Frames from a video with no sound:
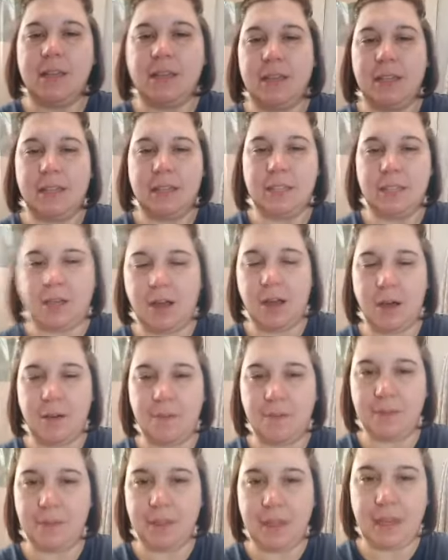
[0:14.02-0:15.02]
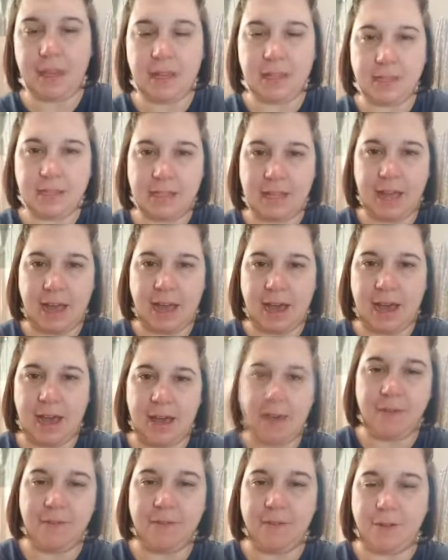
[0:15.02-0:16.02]
the top things I
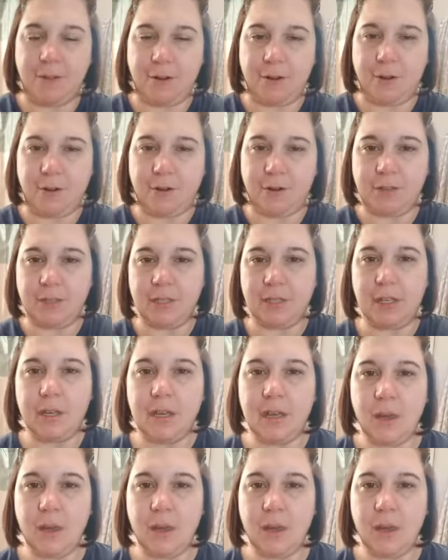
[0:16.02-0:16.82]
have learned